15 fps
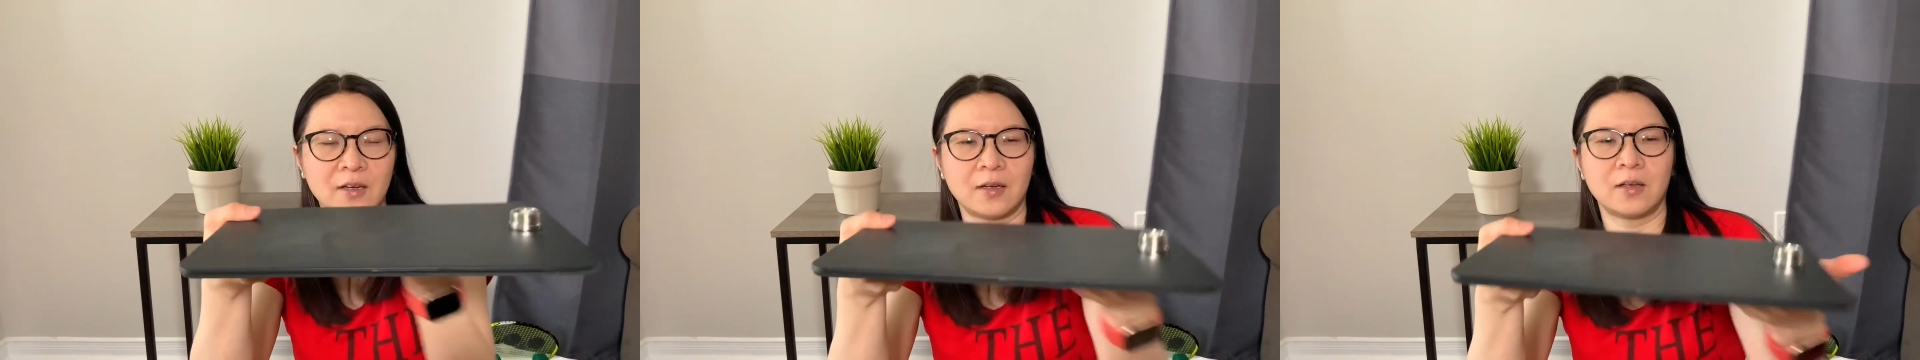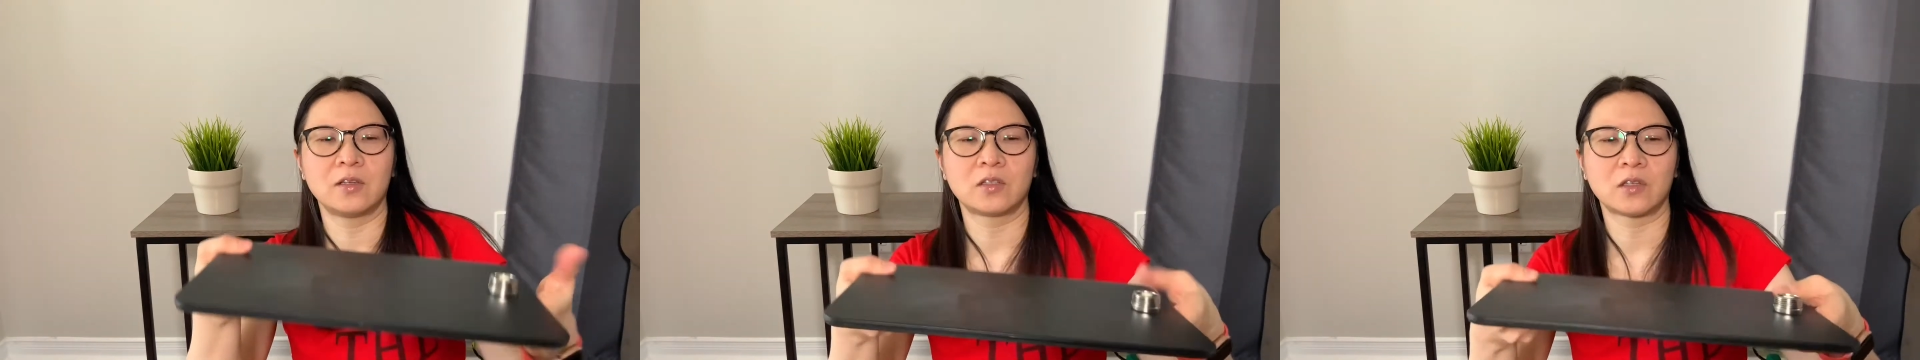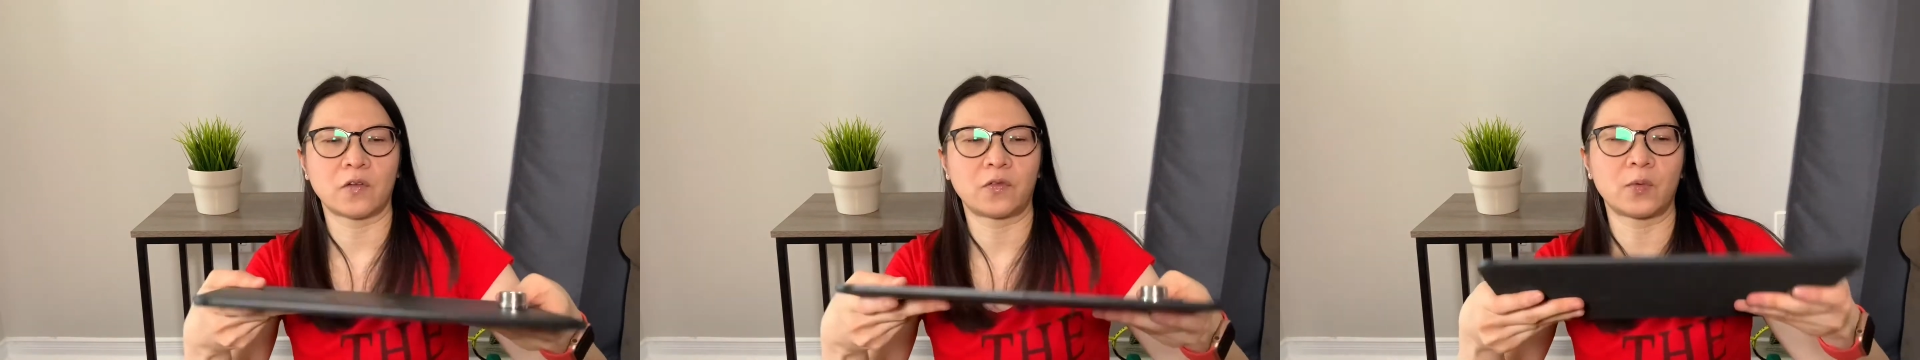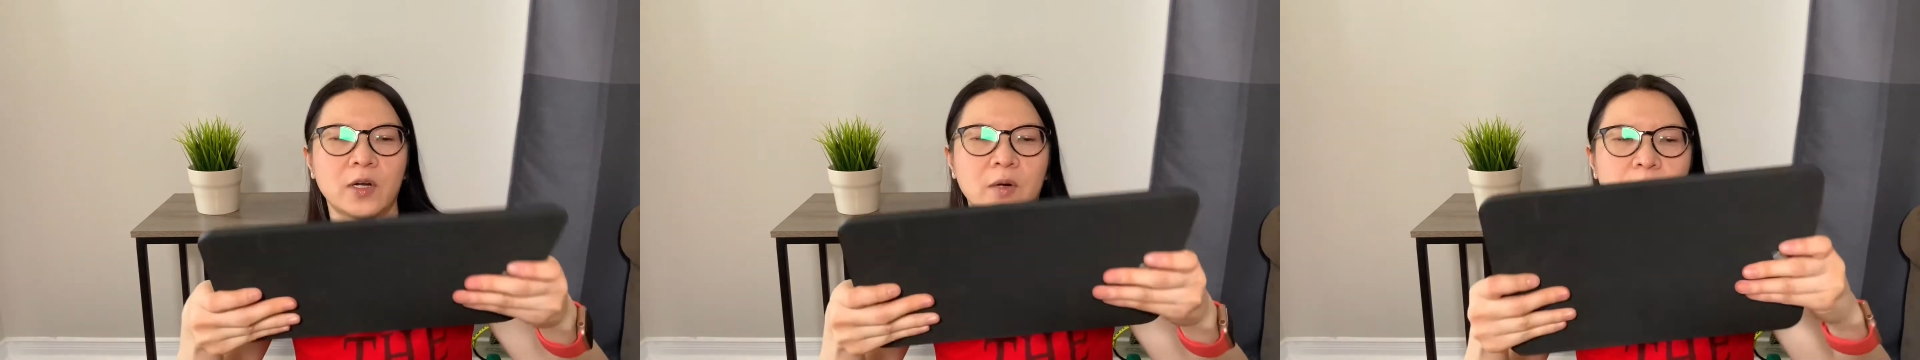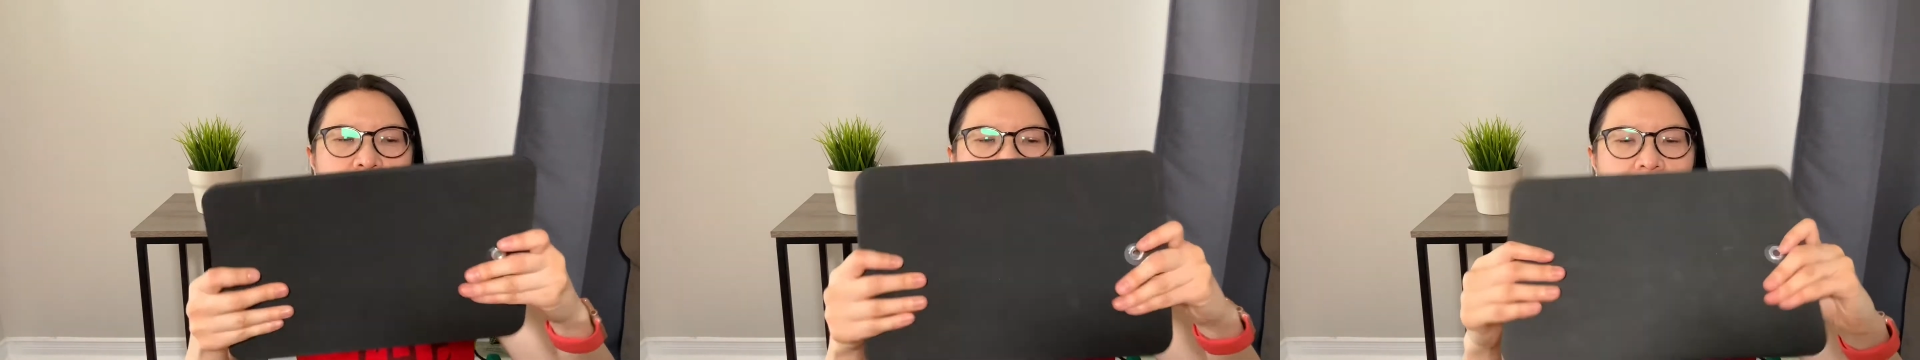So if you
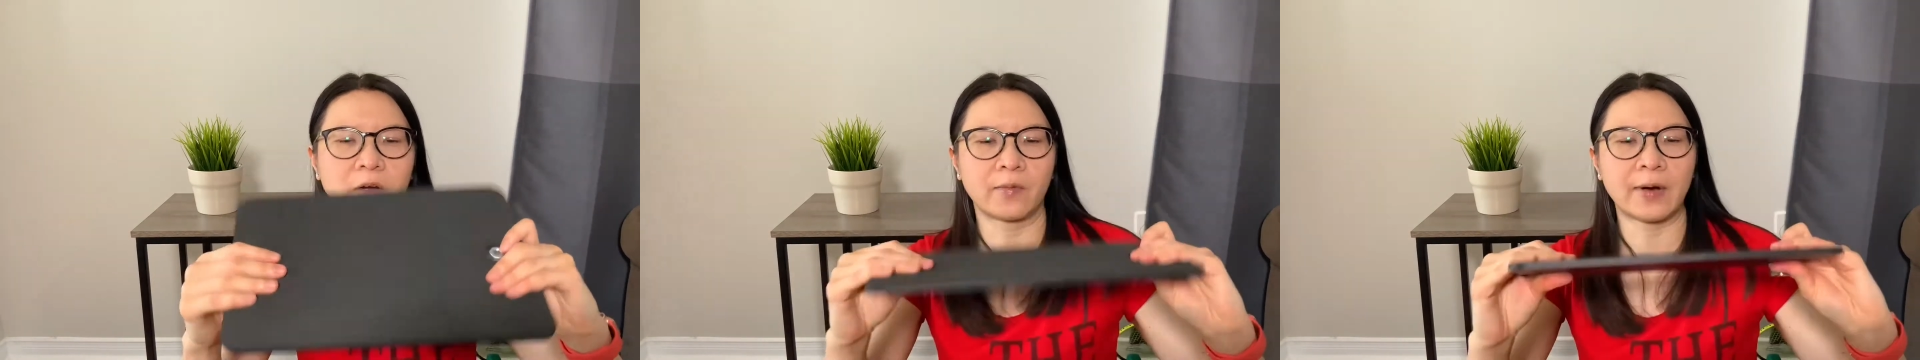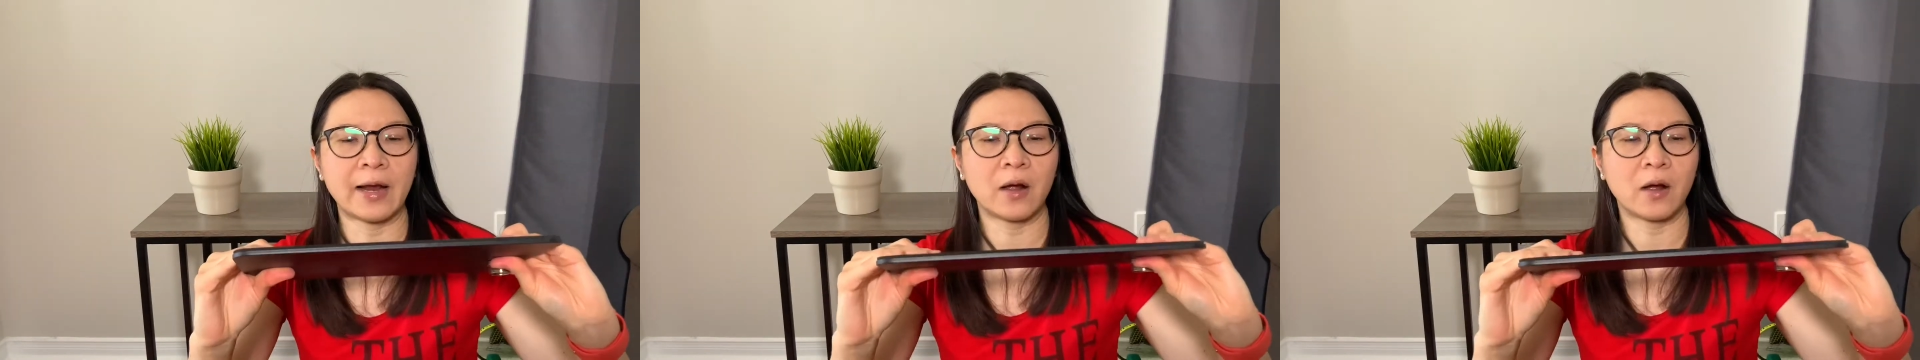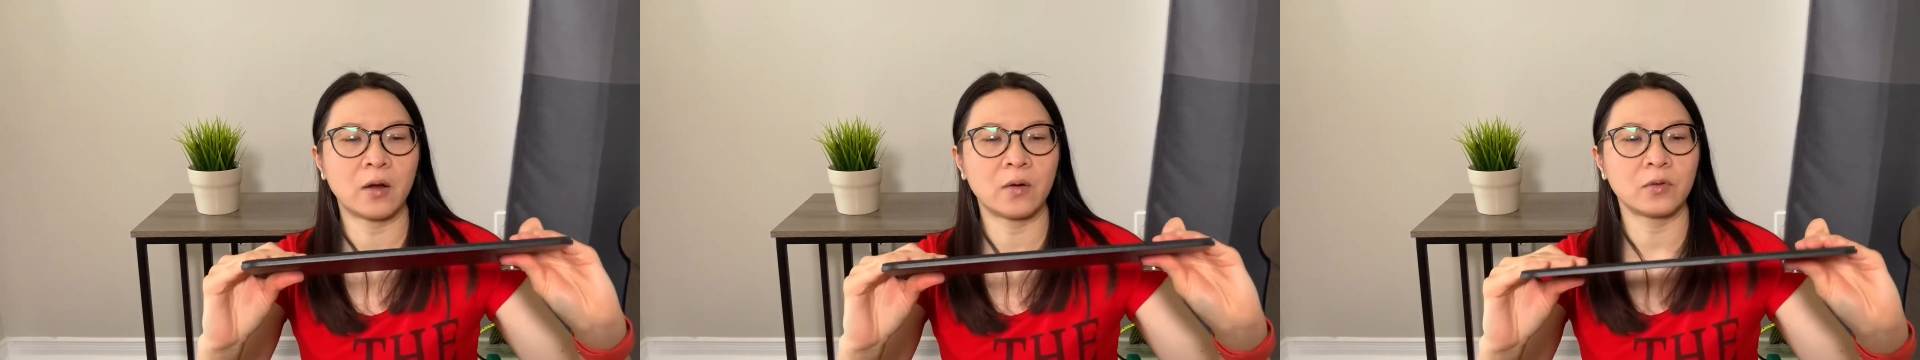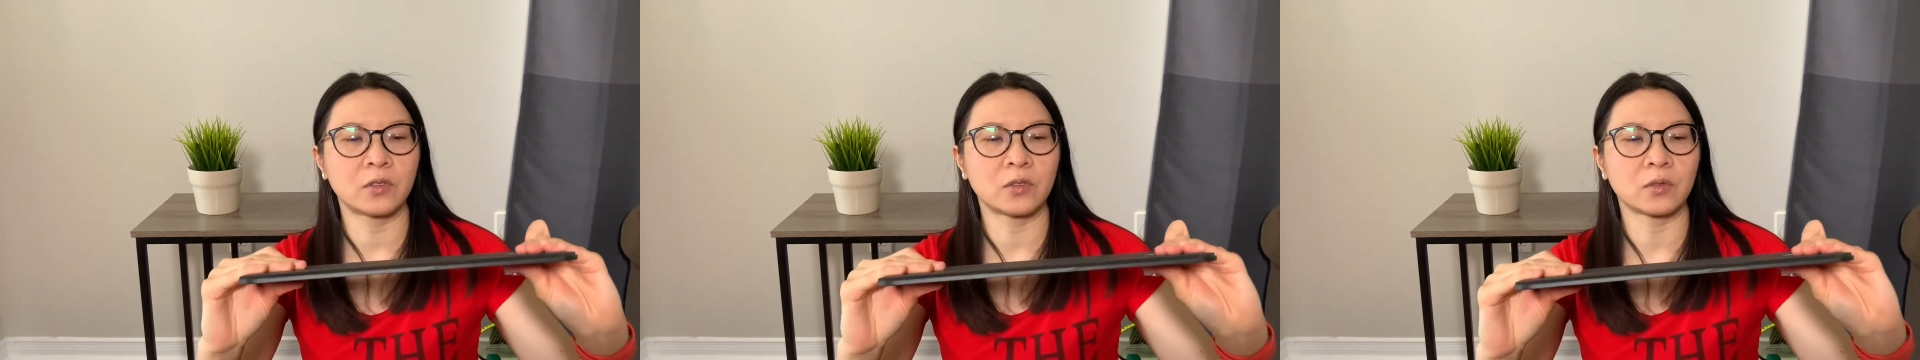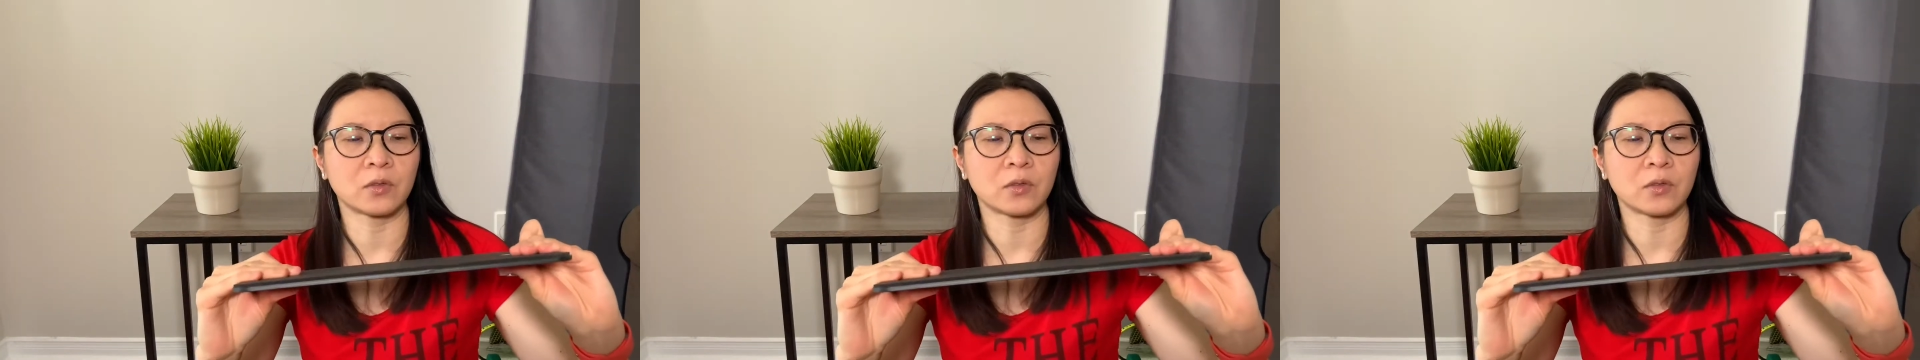want to bring it around